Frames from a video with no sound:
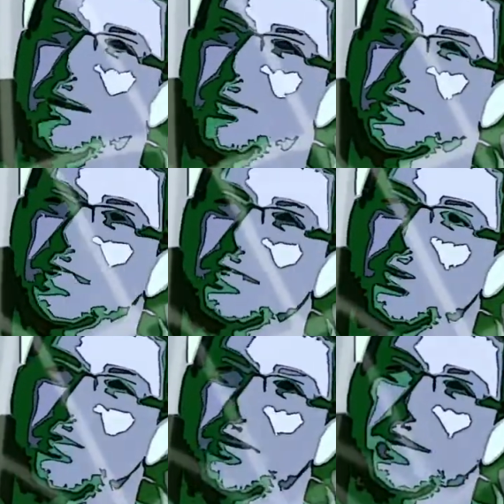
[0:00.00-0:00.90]
I, I really
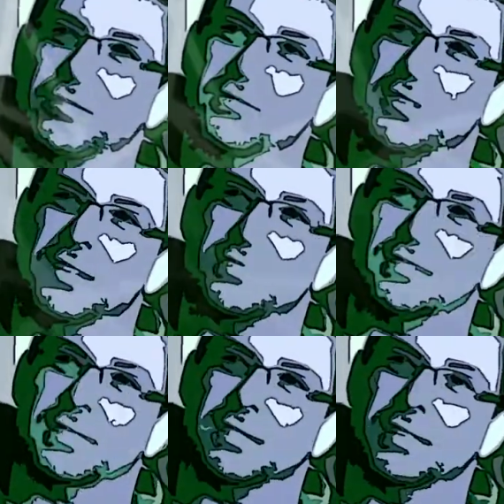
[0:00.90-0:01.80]
enjoy thought exercises
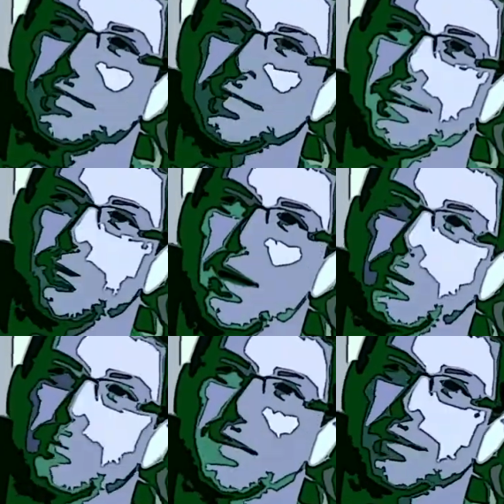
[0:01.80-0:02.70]
like that. I like
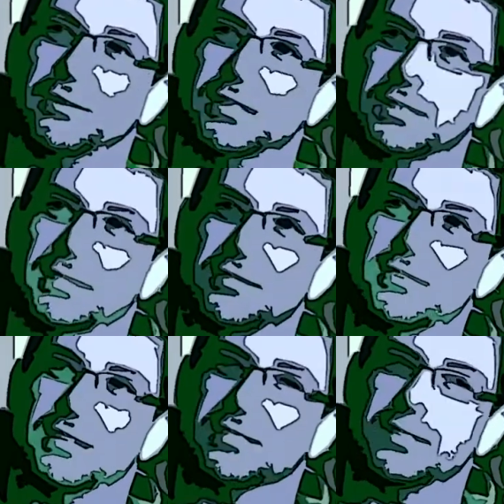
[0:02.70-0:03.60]
wrapping my head around things.
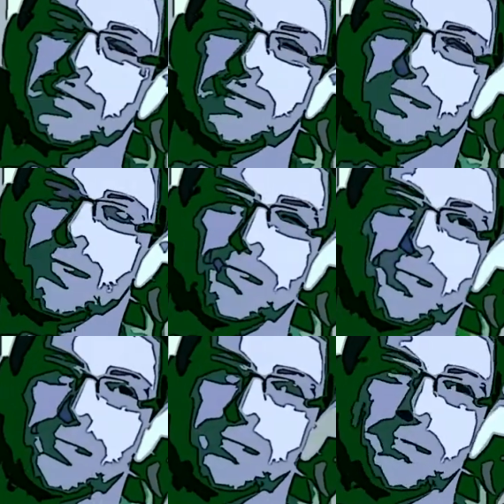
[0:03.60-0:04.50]

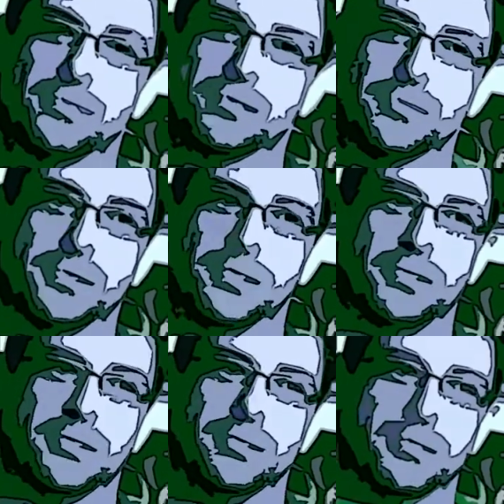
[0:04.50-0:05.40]
Uh-uh.
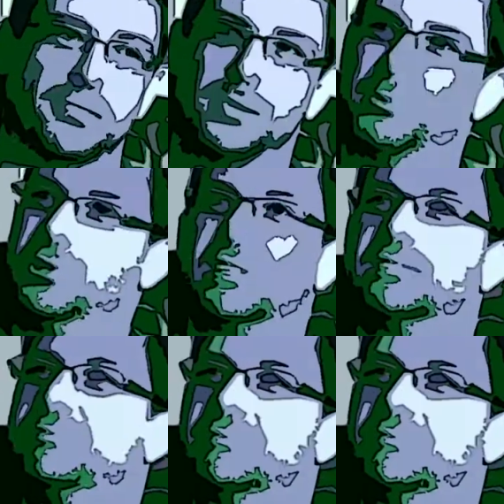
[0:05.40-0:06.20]
I'm good.